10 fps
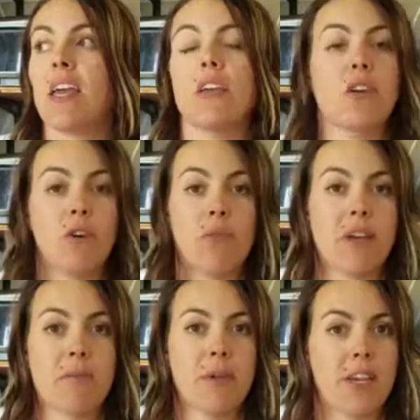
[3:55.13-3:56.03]
go to
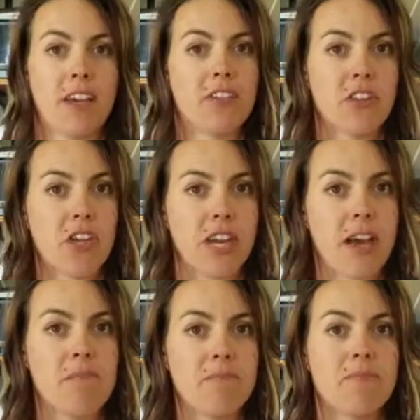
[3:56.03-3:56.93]
Wikipedia and look it
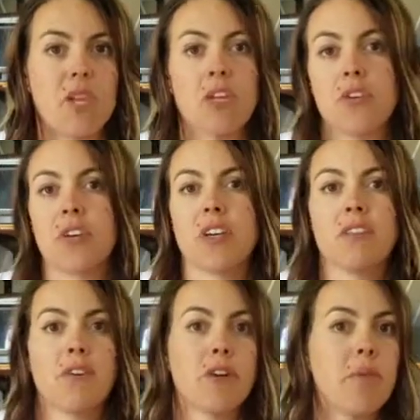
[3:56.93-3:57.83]
up. And you can
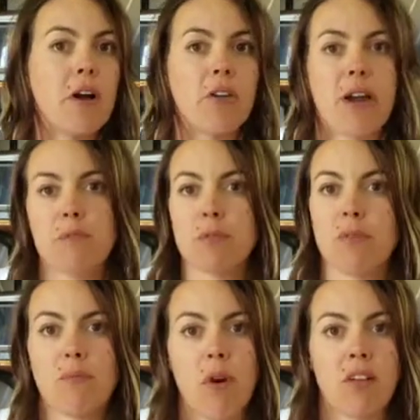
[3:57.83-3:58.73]
learn about grams per
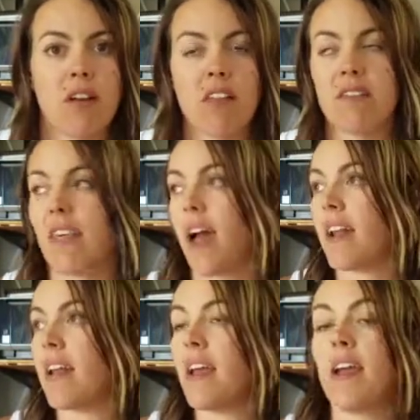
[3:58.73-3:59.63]
mole and all of
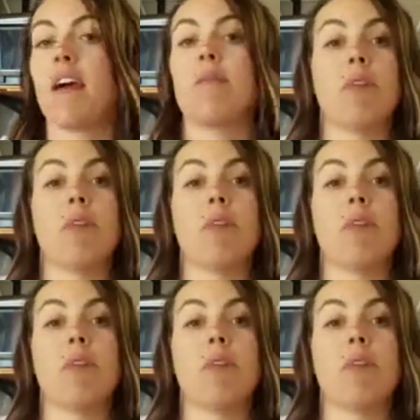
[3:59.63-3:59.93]
that. I'm